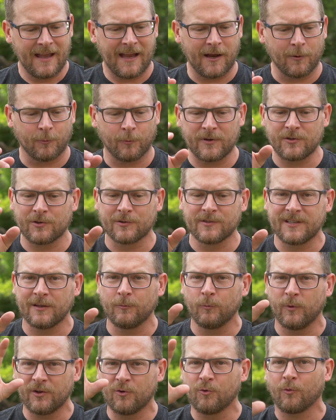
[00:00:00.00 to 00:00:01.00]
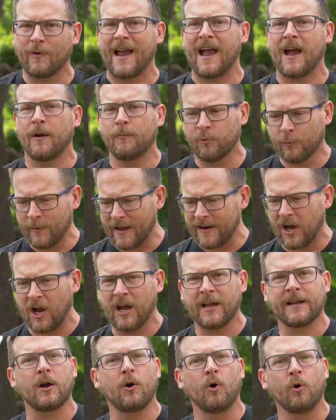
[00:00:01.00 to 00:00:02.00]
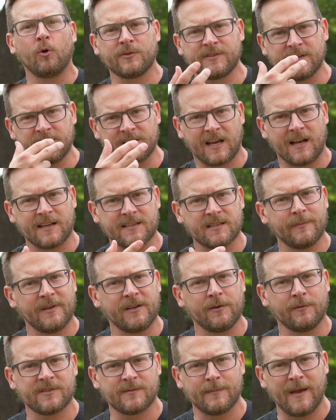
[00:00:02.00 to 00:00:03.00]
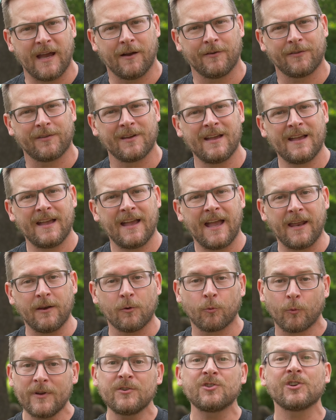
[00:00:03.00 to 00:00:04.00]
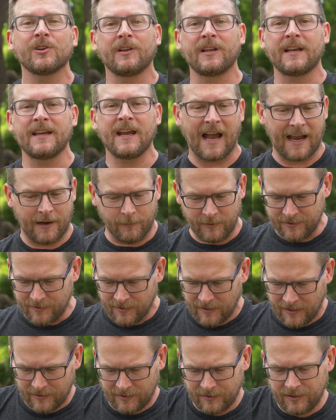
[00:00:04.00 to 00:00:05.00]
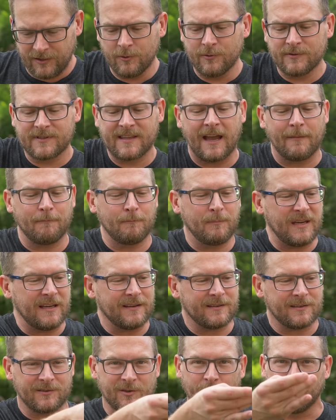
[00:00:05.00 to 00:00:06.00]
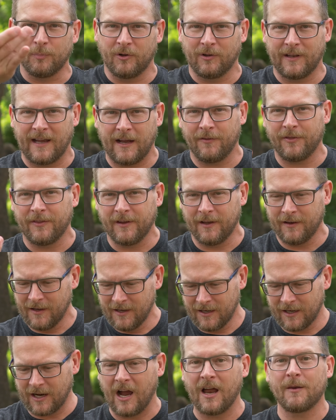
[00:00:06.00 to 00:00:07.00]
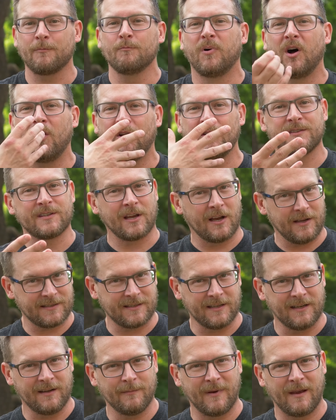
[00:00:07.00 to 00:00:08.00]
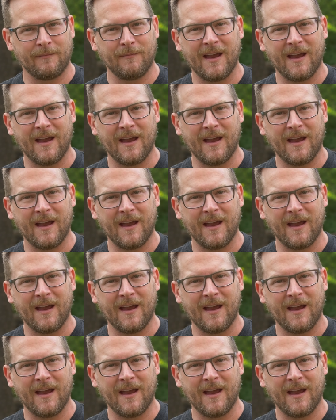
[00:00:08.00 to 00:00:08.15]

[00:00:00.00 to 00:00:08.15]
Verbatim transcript: how Richardson would grab red-hot coals and toss them into his mouth. And originally, I would use that beat to pull out the cotton ball and toss it in my